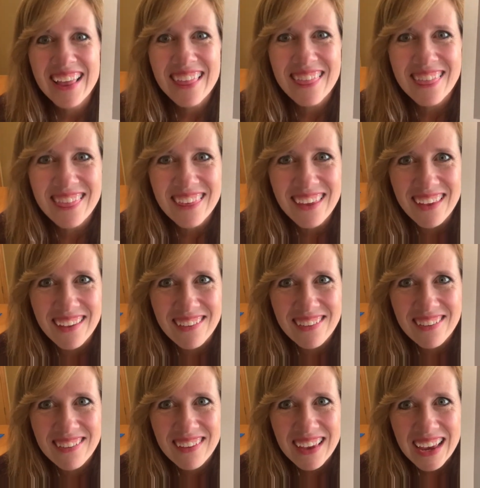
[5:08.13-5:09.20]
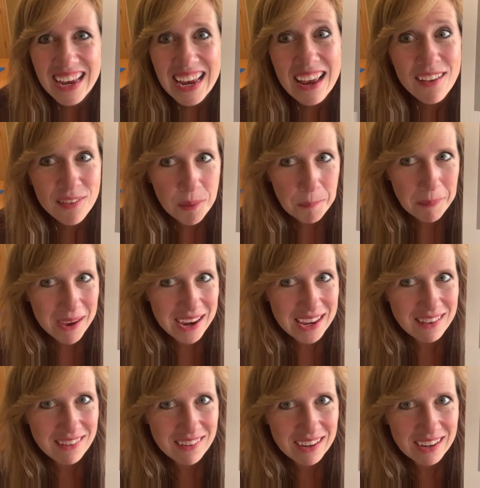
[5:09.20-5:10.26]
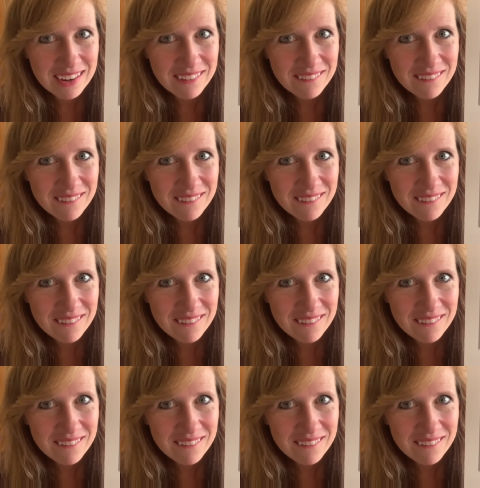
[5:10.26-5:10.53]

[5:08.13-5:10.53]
This is a painting.